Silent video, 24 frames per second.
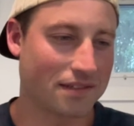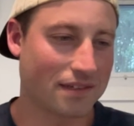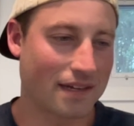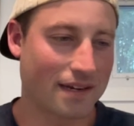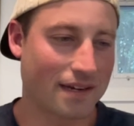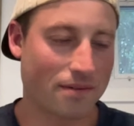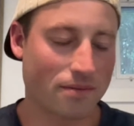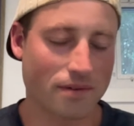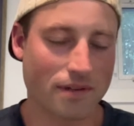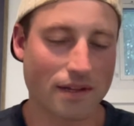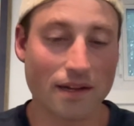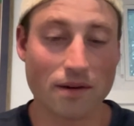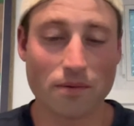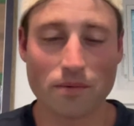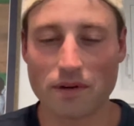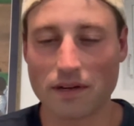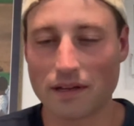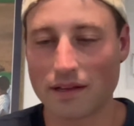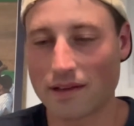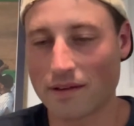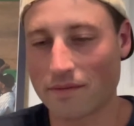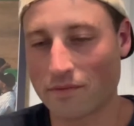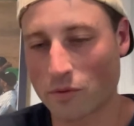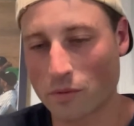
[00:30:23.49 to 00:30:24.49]
I don't I don't
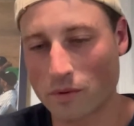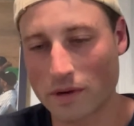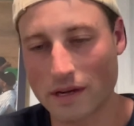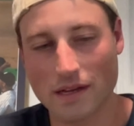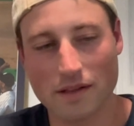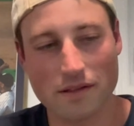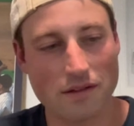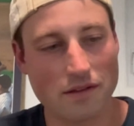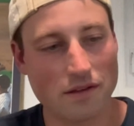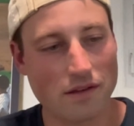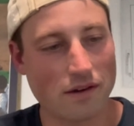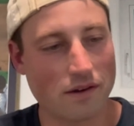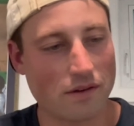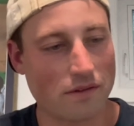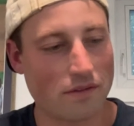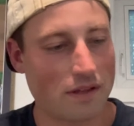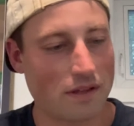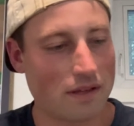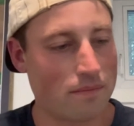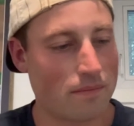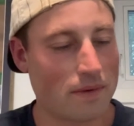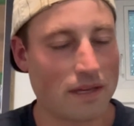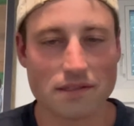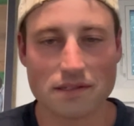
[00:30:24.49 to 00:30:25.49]
want to give away the you know
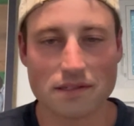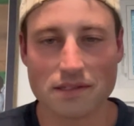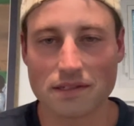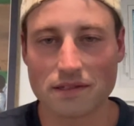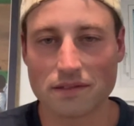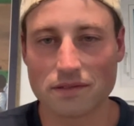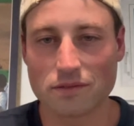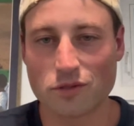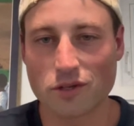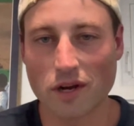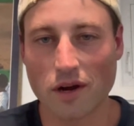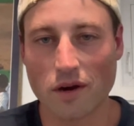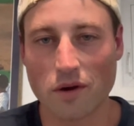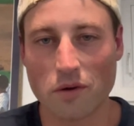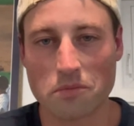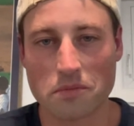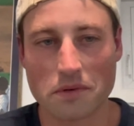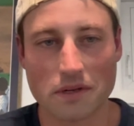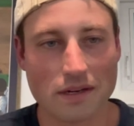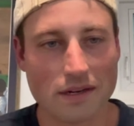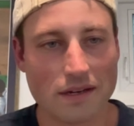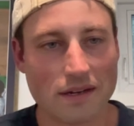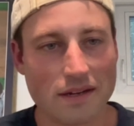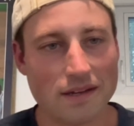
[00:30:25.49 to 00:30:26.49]
the amazing show,
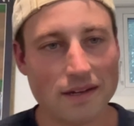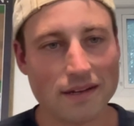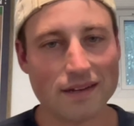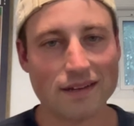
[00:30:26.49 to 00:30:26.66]
but